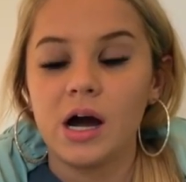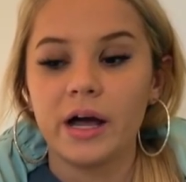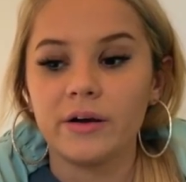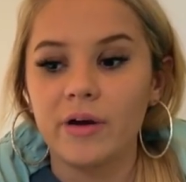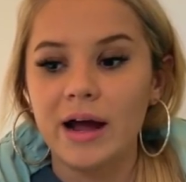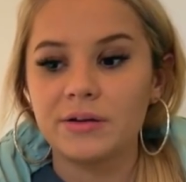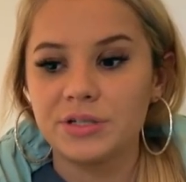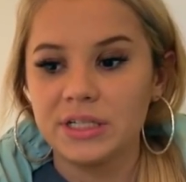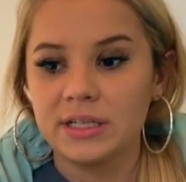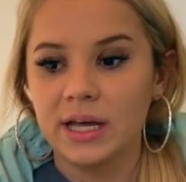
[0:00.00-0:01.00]
don't know how
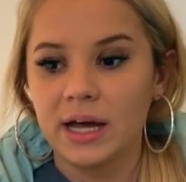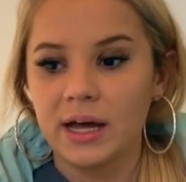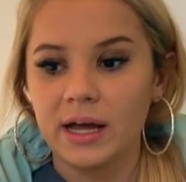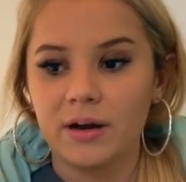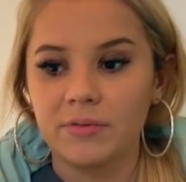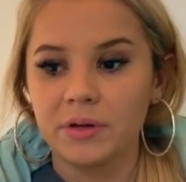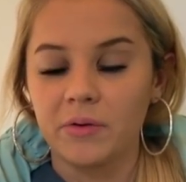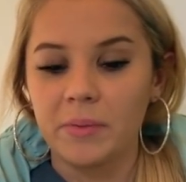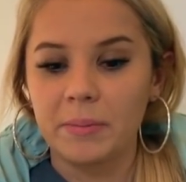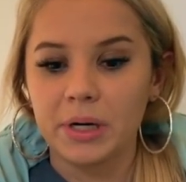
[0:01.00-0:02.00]
she did that. I don't really
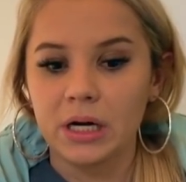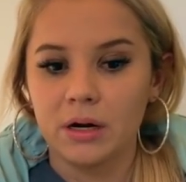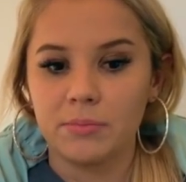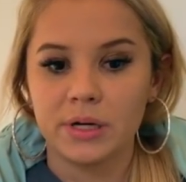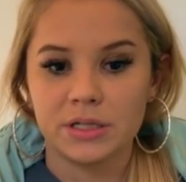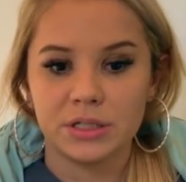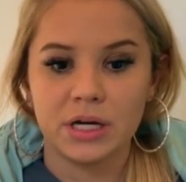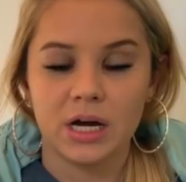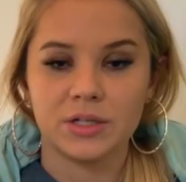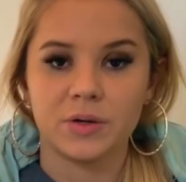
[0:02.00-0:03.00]
remember, but she
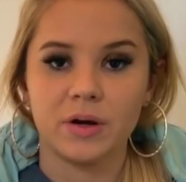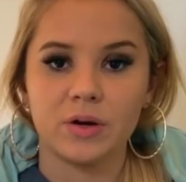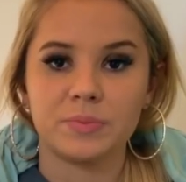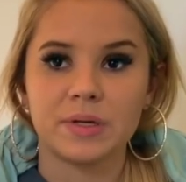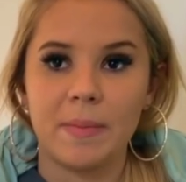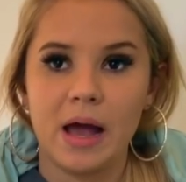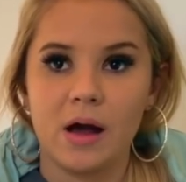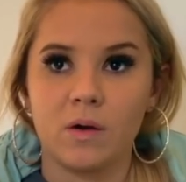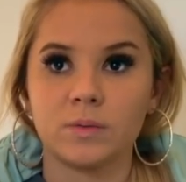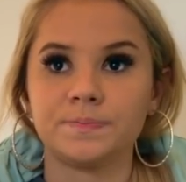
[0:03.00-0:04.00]
got into our group
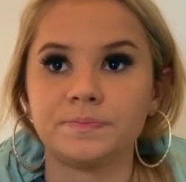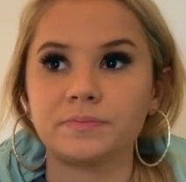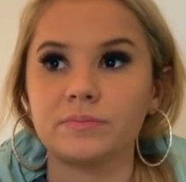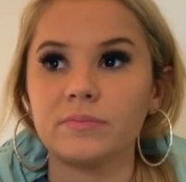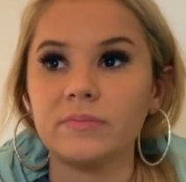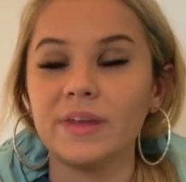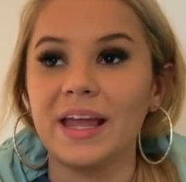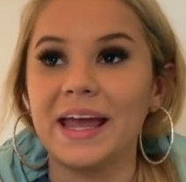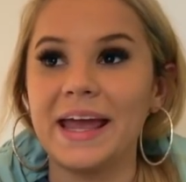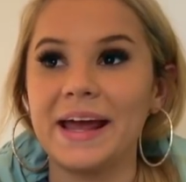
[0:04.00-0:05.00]
somehow.
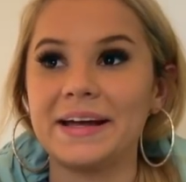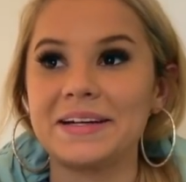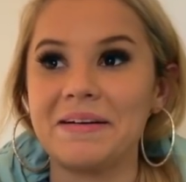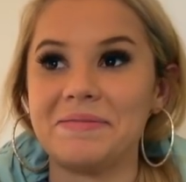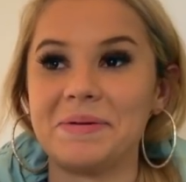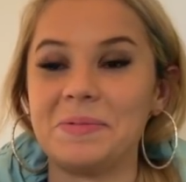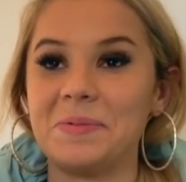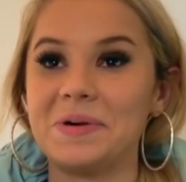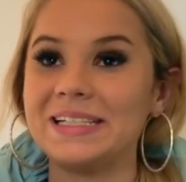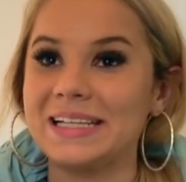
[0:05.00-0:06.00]
And I
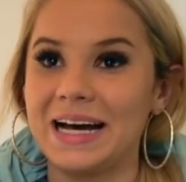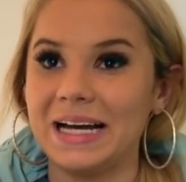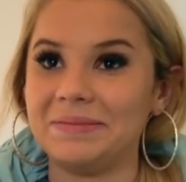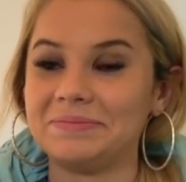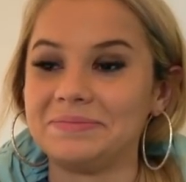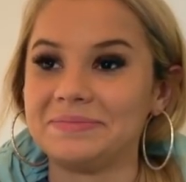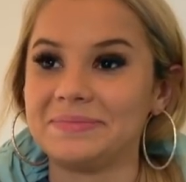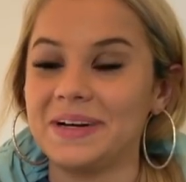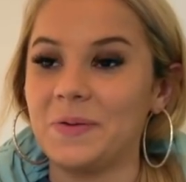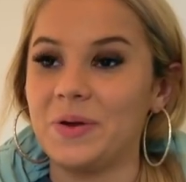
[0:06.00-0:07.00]
remember one time
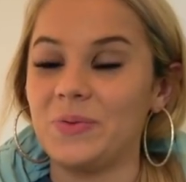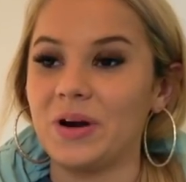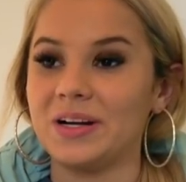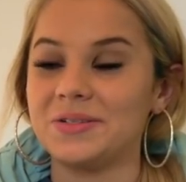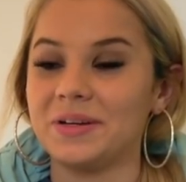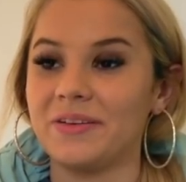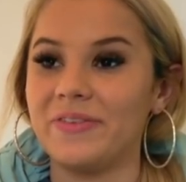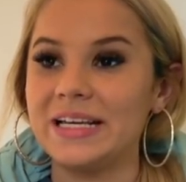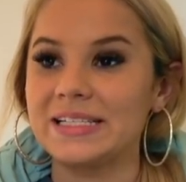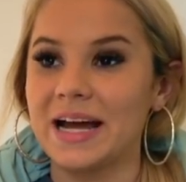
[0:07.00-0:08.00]
we were doing a
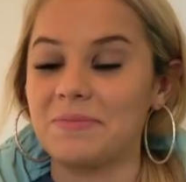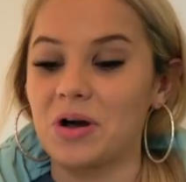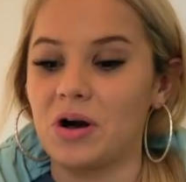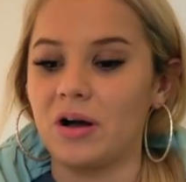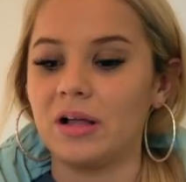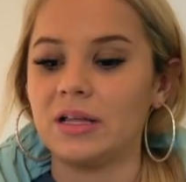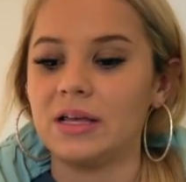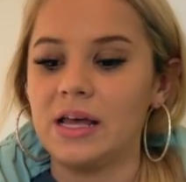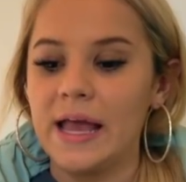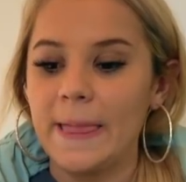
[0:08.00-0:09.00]
FaceTime call
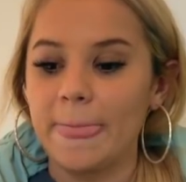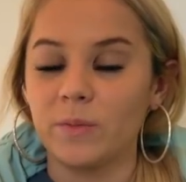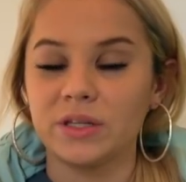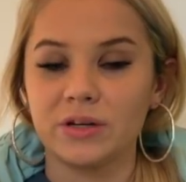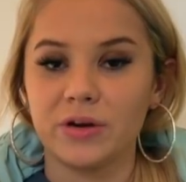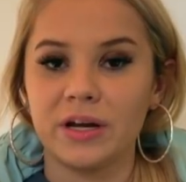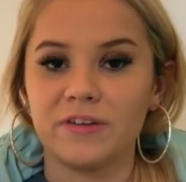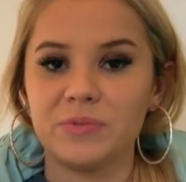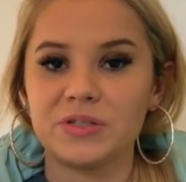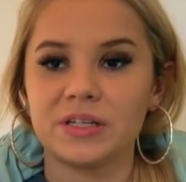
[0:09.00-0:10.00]
with the
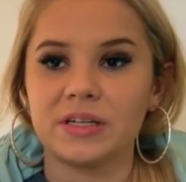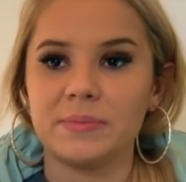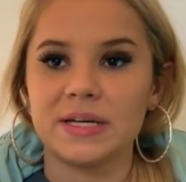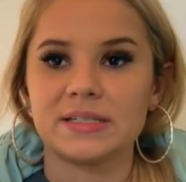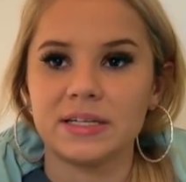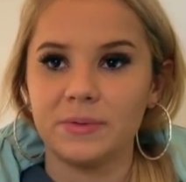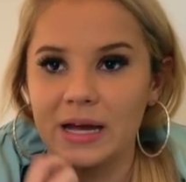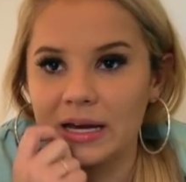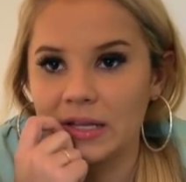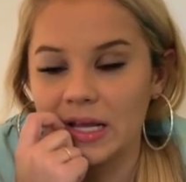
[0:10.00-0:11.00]
creator of Musically. Basically, we
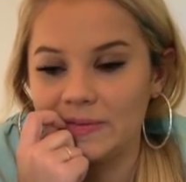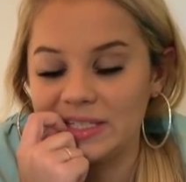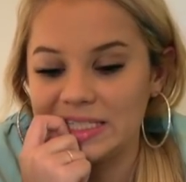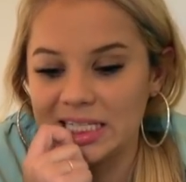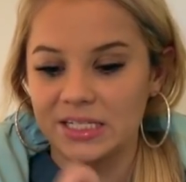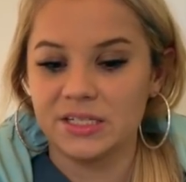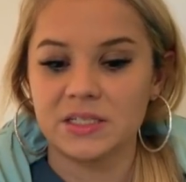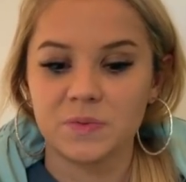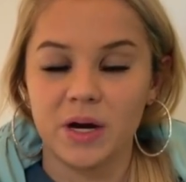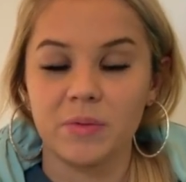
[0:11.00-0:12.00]
had a lot of these
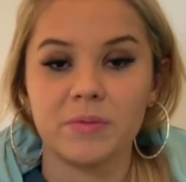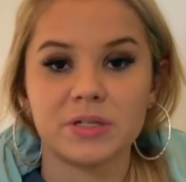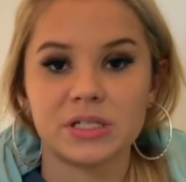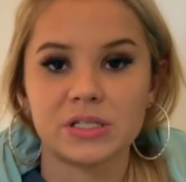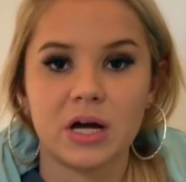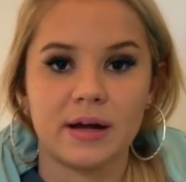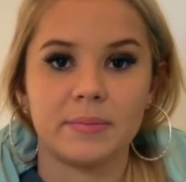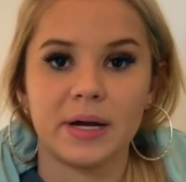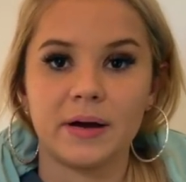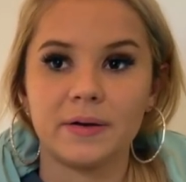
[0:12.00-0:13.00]
sessions where we would just
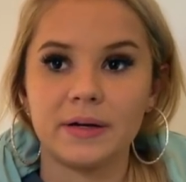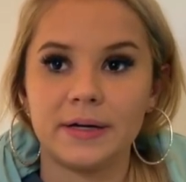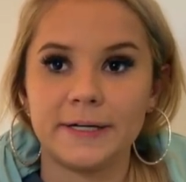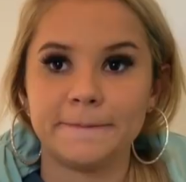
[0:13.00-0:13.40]
talk about